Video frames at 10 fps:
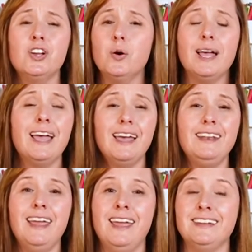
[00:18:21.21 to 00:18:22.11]
Go
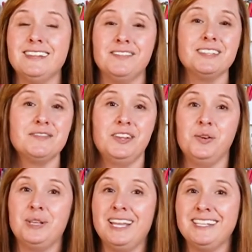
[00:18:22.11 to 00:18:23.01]
ahead and give this
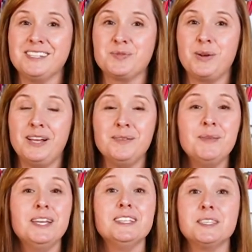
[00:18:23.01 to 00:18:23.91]
video a like as
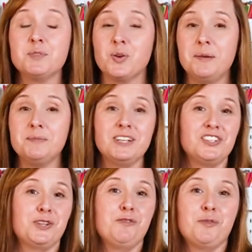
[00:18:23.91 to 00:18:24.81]
well. Subscribe to my
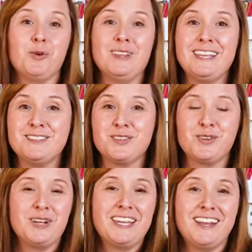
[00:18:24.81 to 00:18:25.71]
channel for more laser,
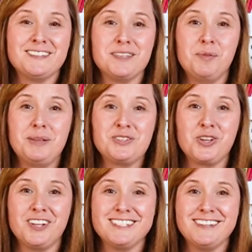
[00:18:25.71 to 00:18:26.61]
Cricut, and
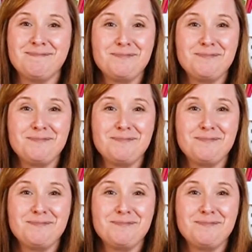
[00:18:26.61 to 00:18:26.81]
sublimation content.